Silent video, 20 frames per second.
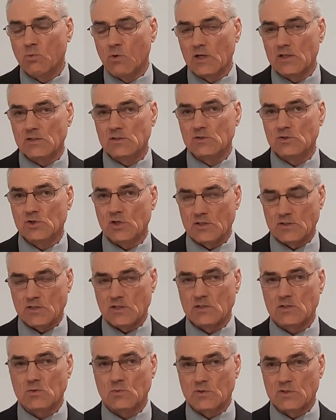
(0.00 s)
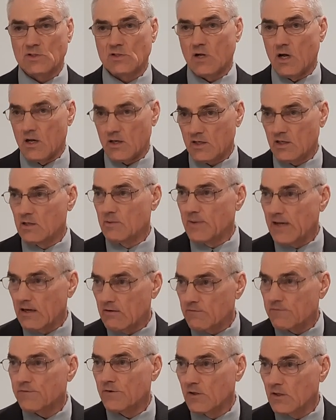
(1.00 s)
what Jesus was talking
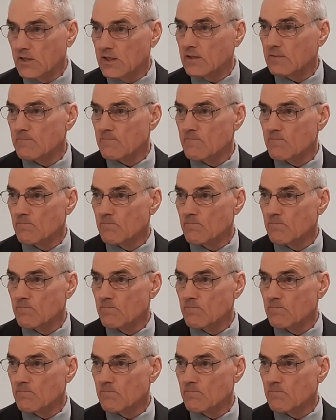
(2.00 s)
about fully.